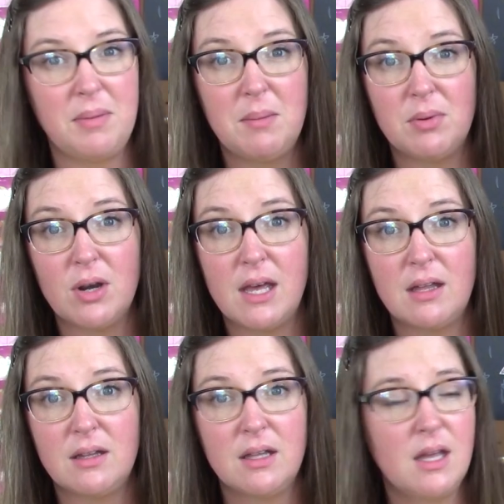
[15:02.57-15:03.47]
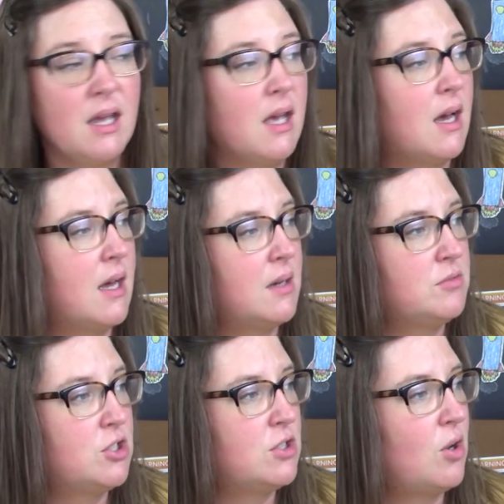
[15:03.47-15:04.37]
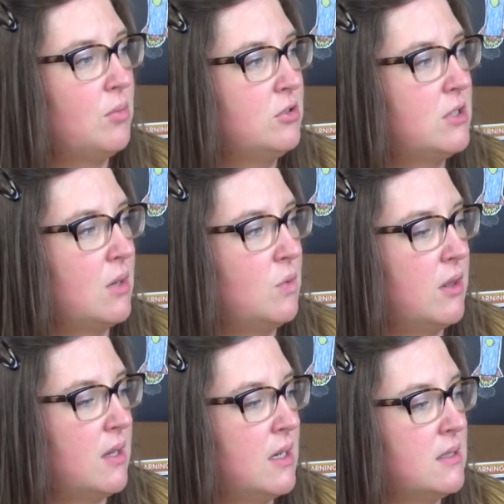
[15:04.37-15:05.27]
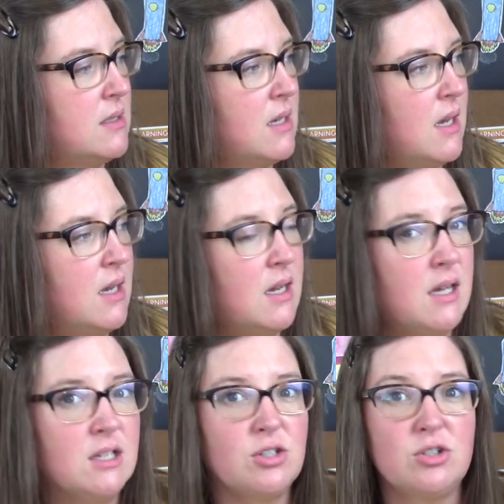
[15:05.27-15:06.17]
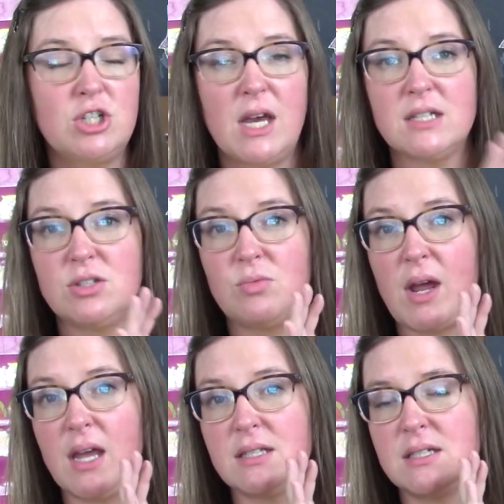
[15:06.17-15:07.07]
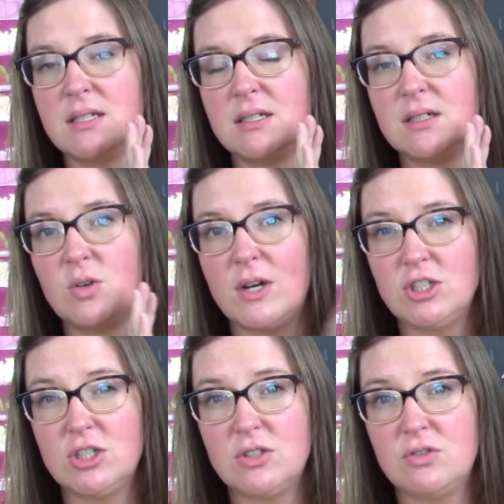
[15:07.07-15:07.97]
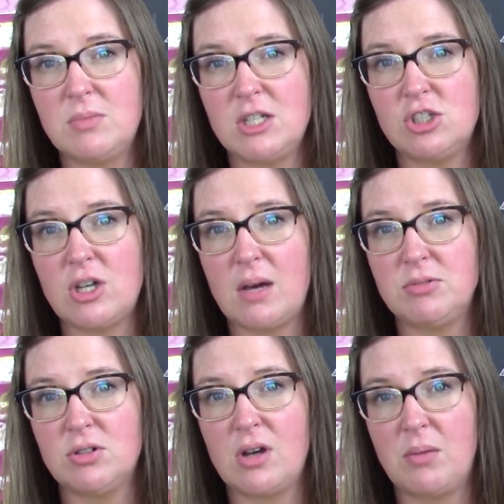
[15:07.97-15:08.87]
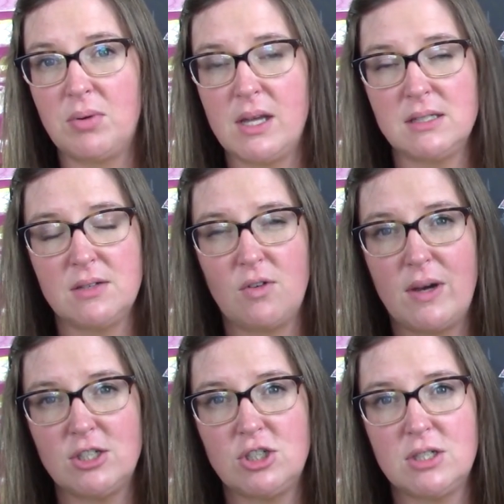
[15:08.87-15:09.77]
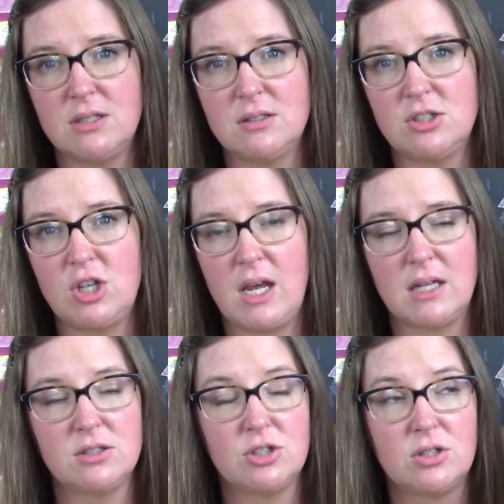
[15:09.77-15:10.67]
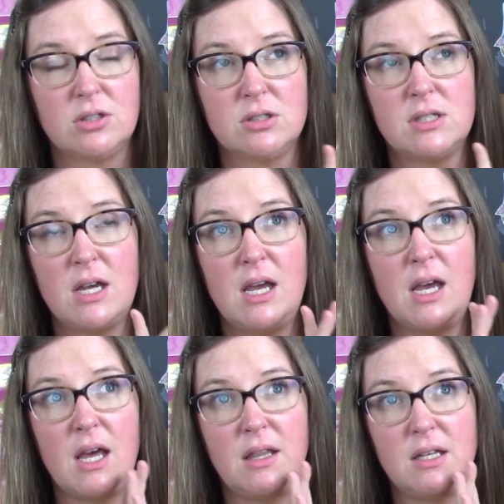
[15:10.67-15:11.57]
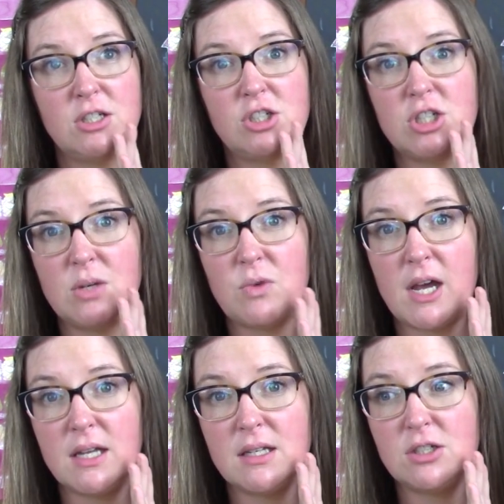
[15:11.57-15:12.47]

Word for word: Pimpernel. Um, she's almost done with this. So she has to write questions from each chapter, comprehensive questions. She answers, and then she write.